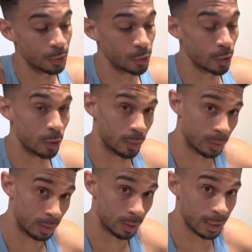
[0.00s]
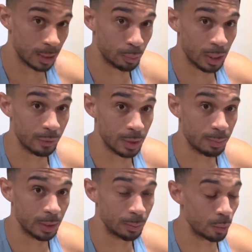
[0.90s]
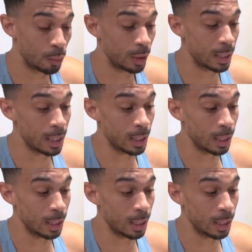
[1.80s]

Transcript: So this is breakfast, meal number 1.